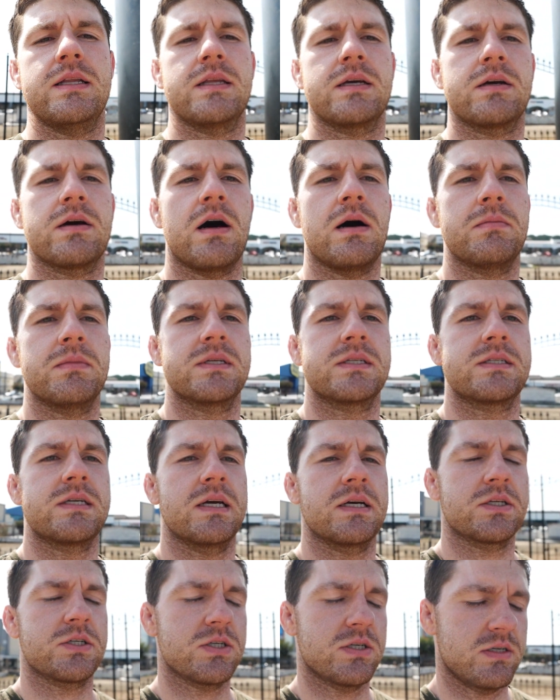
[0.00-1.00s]
in the comment
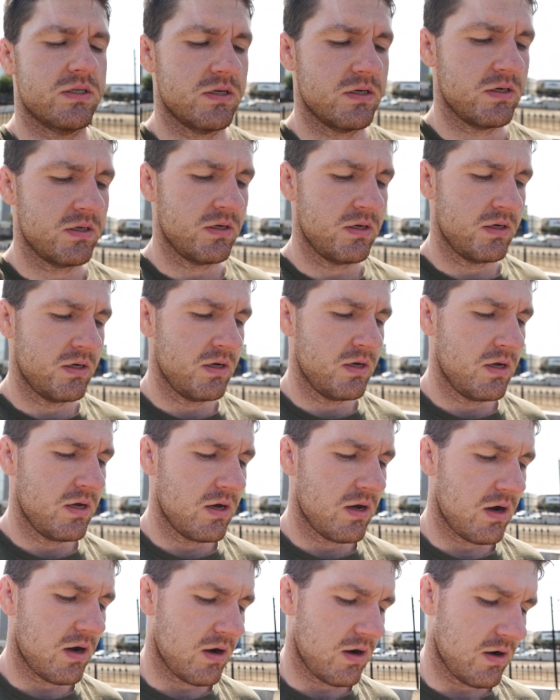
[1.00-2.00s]
section.
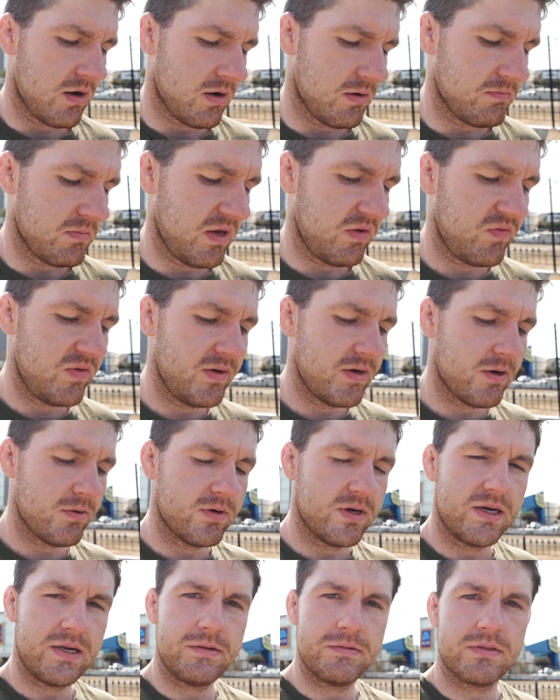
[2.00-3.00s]
If you know
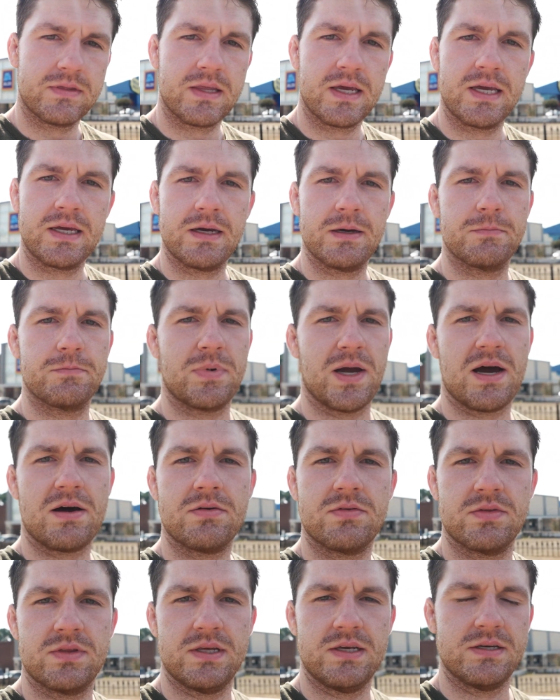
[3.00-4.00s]
anything
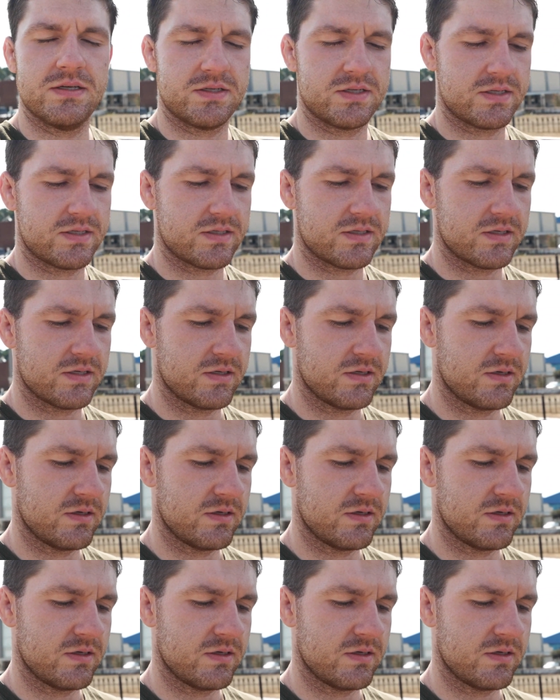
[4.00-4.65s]
about this